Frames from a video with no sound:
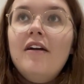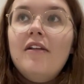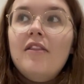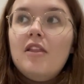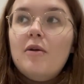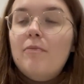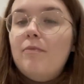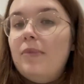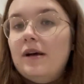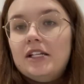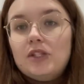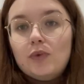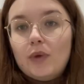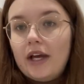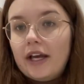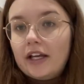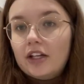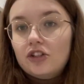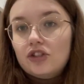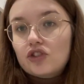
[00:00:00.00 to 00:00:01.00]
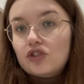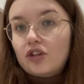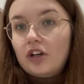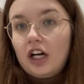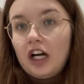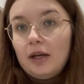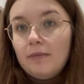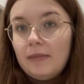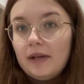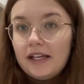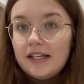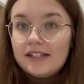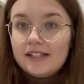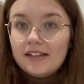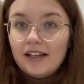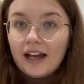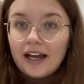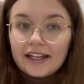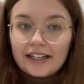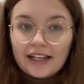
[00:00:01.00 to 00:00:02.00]
the best way I can describe it is
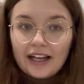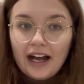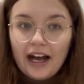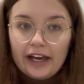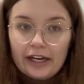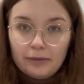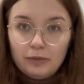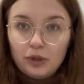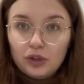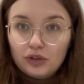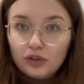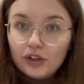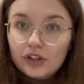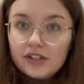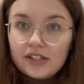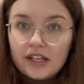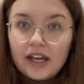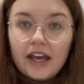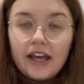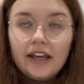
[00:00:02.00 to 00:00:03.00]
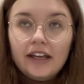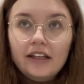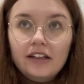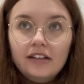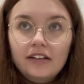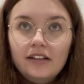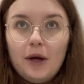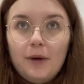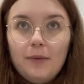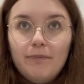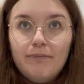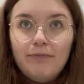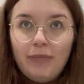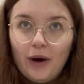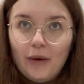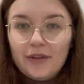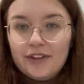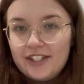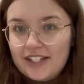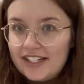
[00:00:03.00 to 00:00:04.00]
like Animal Crossing
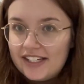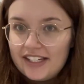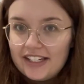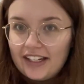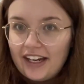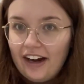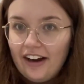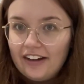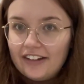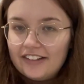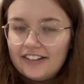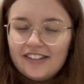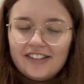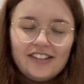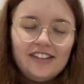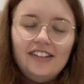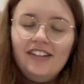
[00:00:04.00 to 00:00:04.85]
but with Disney characters.